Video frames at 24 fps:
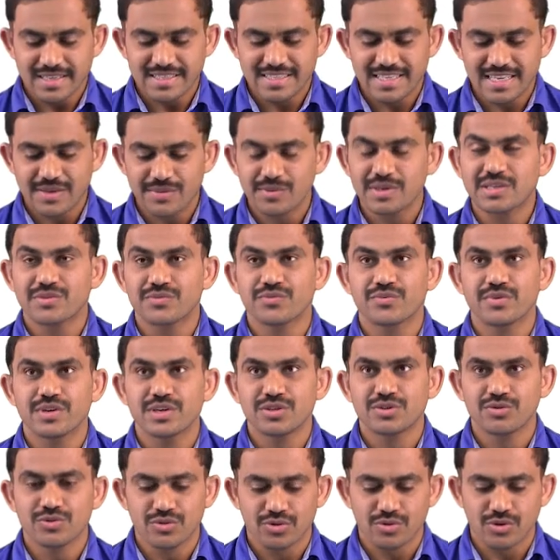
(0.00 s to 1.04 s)
Same at
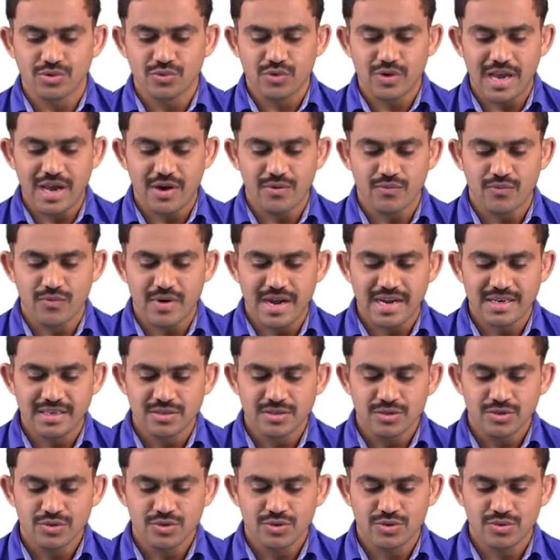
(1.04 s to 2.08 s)
V2 node, we have
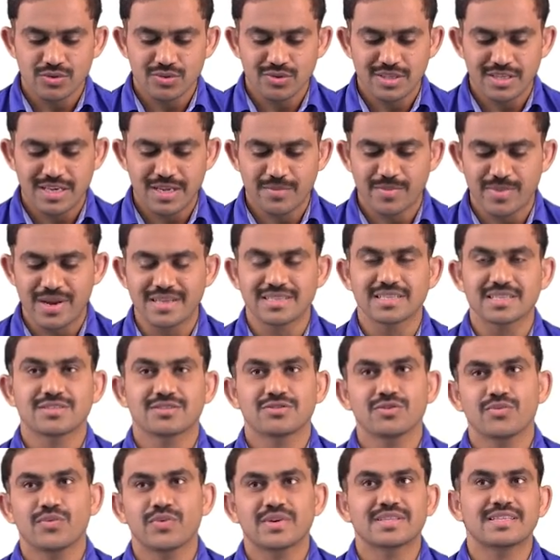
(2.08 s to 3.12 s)
1, 2, 3 branches.
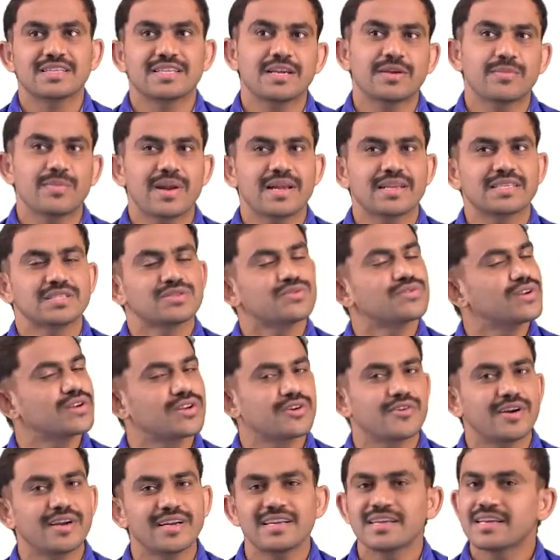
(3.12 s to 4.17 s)
So for 3 branches we
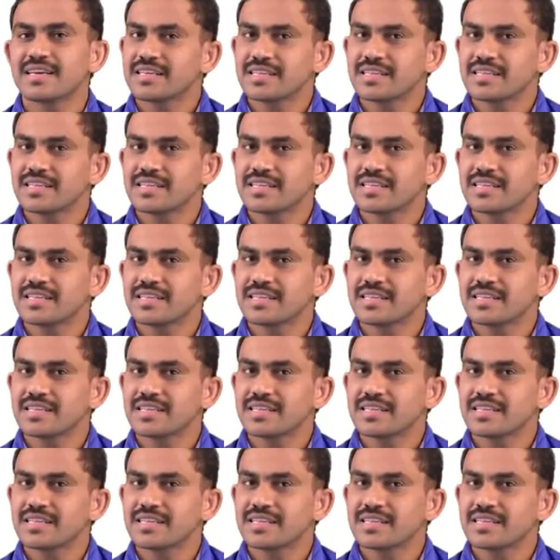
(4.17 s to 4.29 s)
require